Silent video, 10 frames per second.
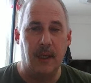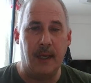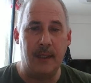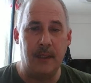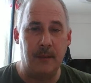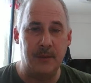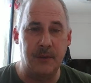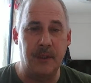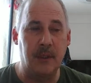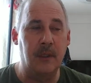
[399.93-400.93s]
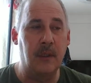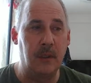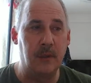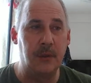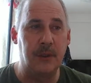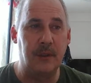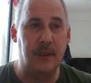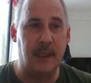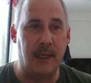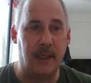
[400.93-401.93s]
And he comes to the conclusion
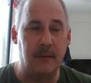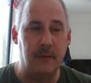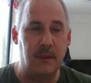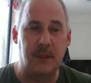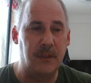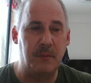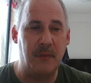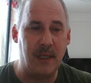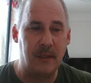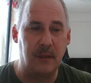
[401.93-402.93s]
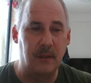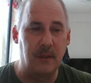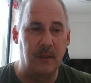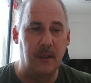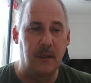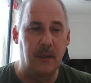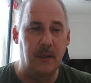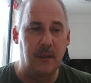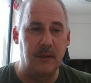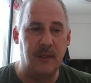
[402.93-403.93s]
that it doesn't matter.
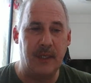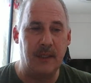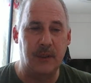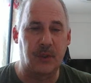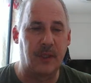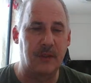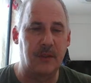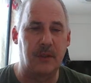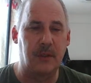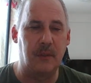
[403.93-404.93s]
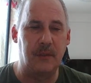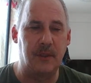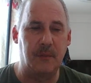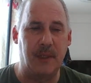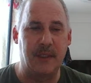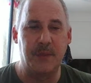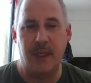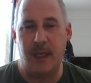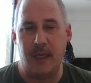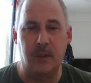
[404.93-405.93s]
Dating a trans girl doesn't make him
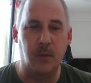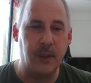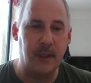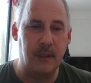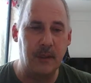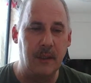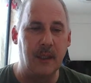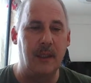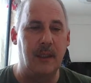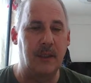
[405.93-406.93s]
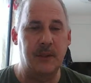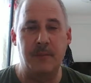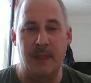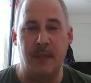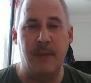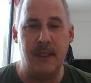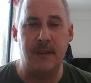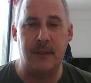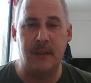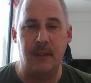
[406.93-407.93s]
gay or weird. It doesn't make him
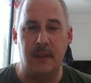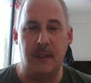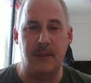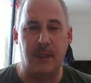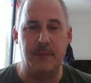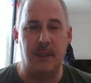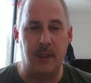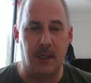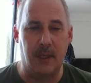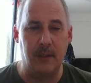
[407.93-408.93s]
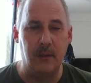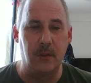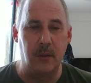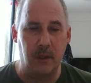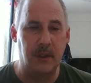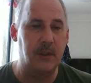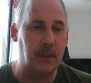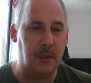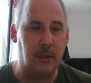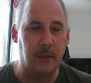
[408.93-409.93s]
anything except a guy who likes a
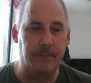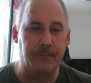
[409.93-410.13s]
girl.